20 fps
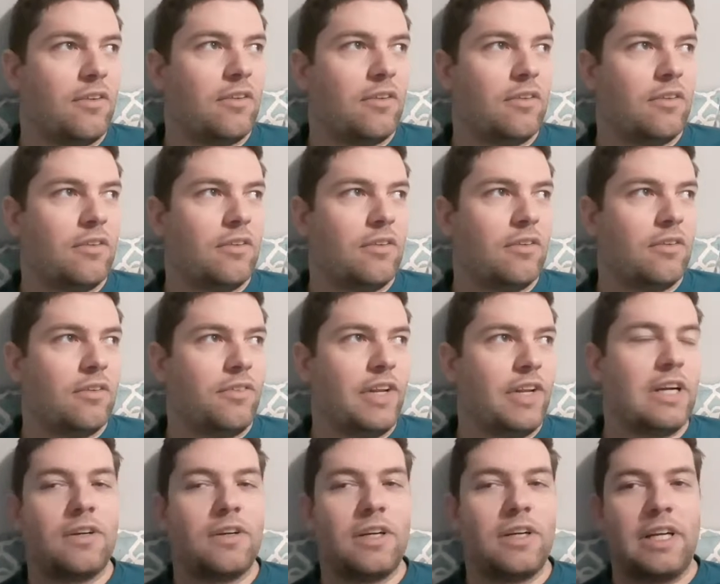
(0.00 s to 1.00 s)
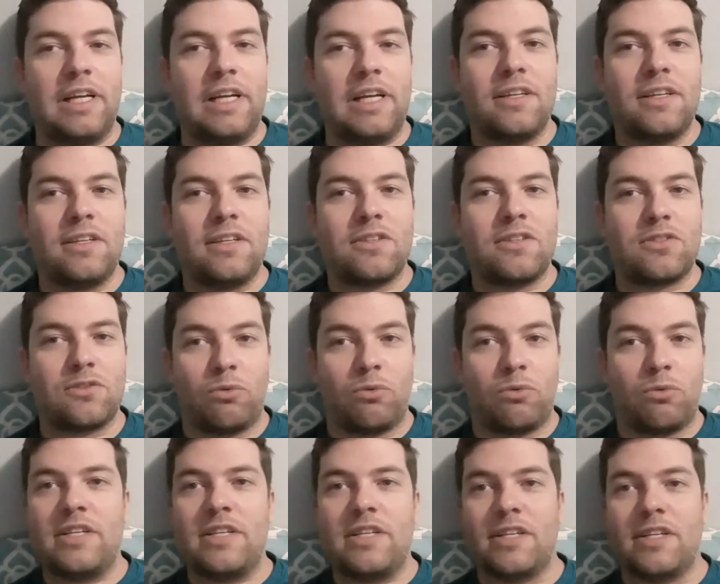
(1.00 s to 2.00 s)
There is
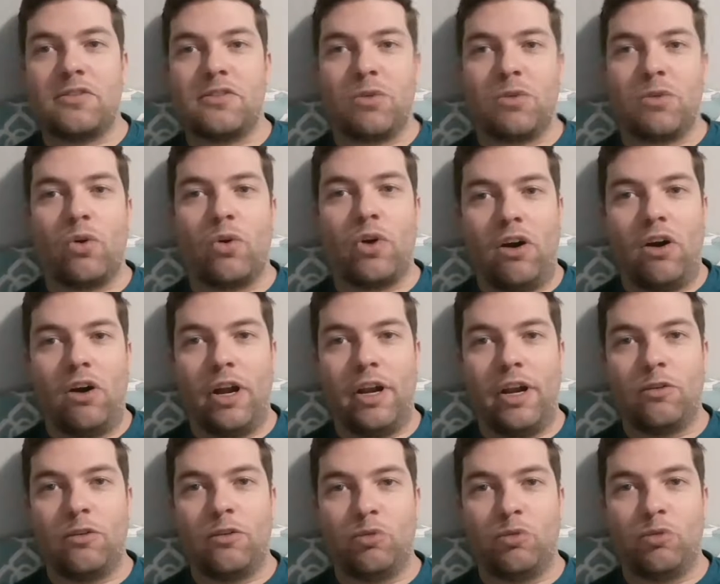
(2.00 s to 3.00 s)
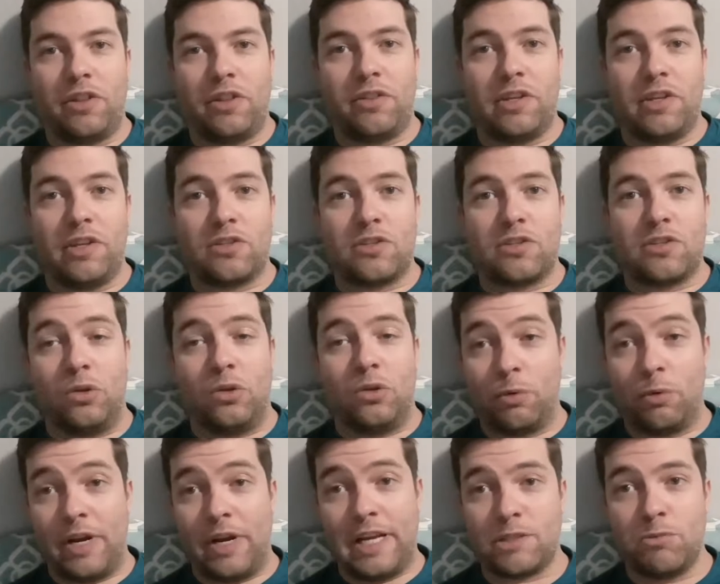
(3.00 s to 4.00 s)
racism going on with this whole
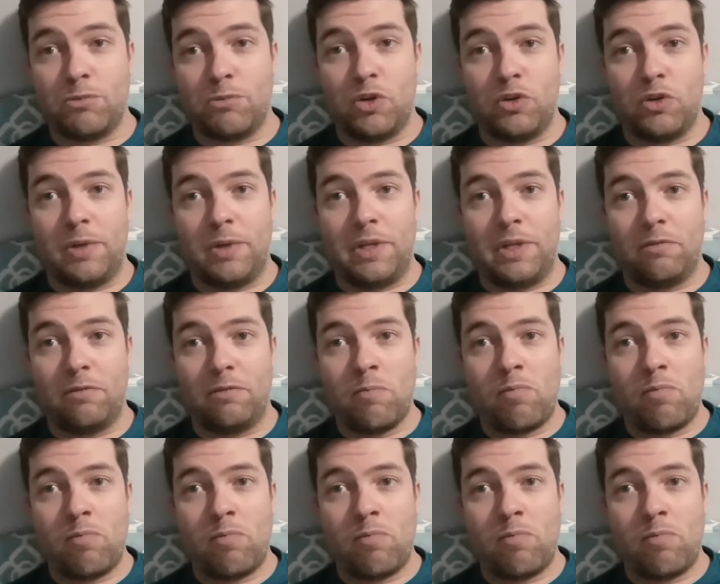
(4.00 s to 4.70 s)
race movement